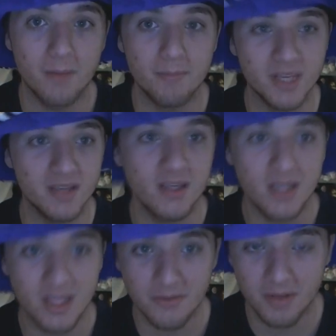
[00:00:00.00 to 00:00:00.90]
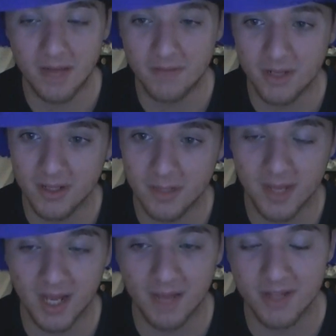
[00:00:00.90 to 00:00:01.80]
B, even after, and then the
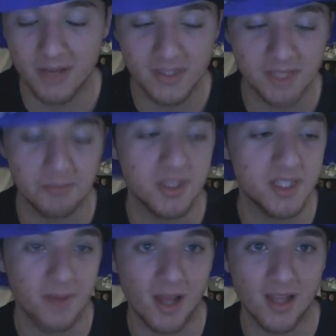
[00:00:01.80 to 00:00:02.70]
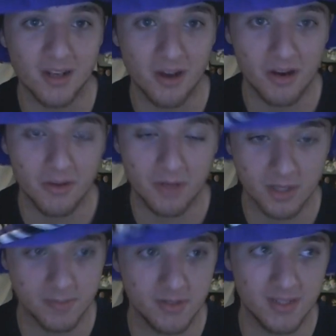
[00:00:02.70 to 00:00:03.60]
panel after that, we see B smiling at Naruto,
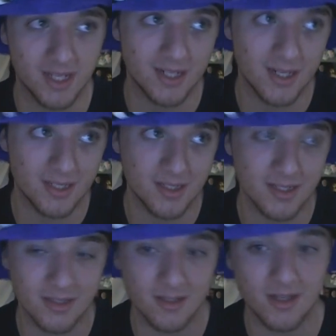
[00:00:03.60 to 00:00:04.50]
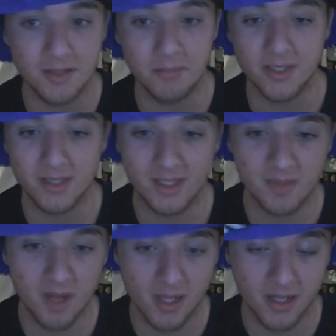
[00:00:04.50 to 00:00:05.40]
because B was like dot dot dot dot dot, and then B's like
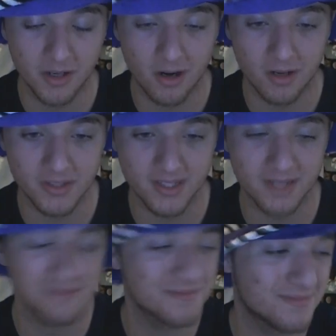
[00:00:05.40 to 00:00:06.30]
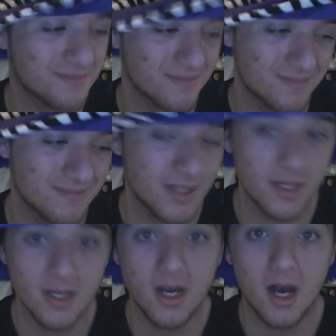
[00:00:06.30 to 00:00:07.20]
smiling at Naruto. He's like,
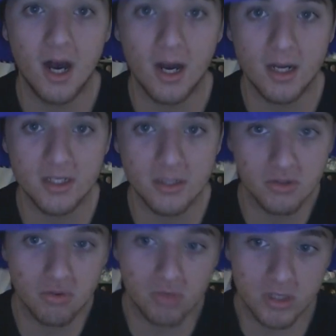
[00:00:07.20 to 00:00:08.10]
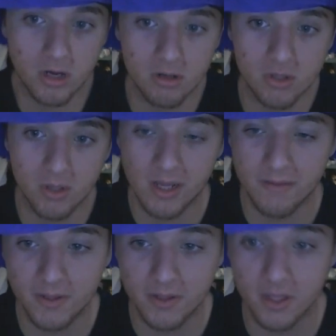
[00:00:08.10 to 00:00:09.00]
because you know it's cool, because Naruto's whole
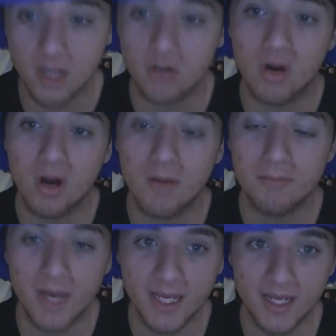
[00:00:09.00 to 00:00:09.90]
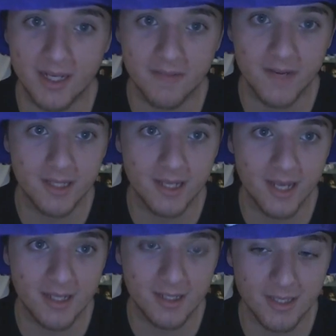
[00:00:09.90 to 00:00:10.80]
life he like grew up hating the fact that he
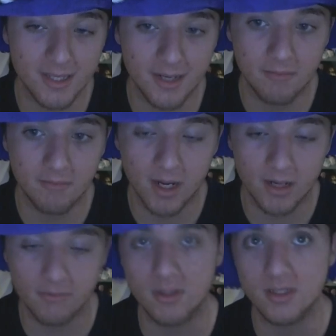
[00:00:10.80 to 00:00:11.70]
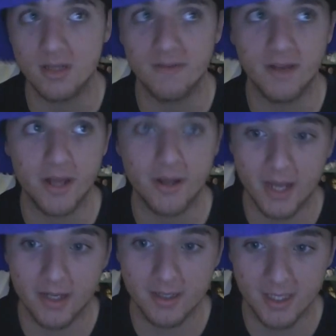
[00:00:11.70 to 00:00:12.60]
had that inside of him, kind of, well, until he found out he
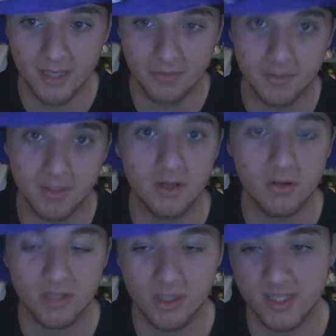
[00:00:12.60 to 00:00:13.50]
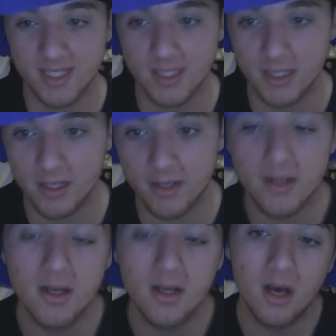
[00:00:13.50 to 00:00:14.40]
had it inside of him. But you know, he was always isolated.
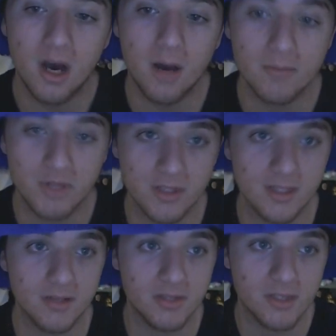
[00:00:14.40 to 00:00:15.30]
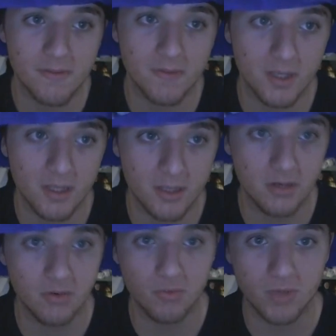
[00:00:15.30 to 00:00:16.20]
So I thought that was definitely, you
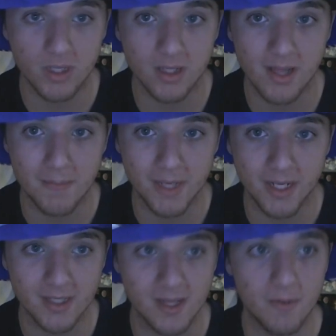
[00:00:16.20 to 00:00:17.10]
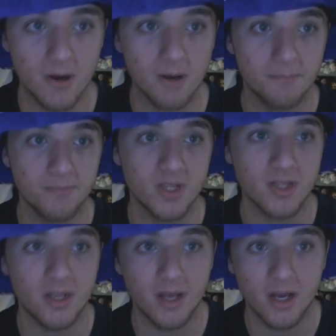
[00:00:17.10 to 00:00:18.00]
know, really a lot of meaning to that part.
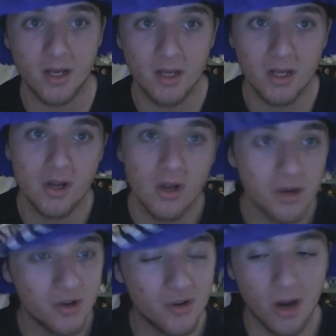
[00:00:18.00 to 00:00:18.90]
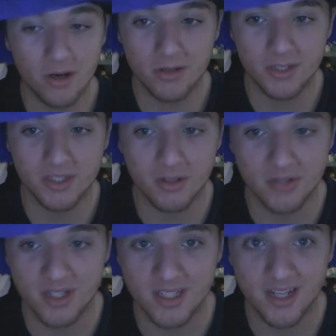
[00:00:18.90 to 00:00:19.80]
And then Naruto just
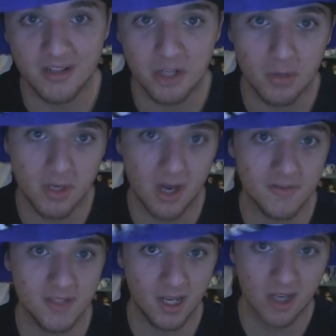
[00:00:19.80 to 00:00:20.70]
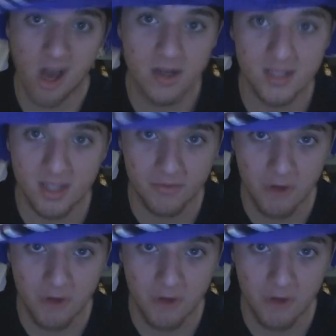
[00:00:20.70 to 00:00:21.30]
goes on to tell Toby off. He's like, call yourself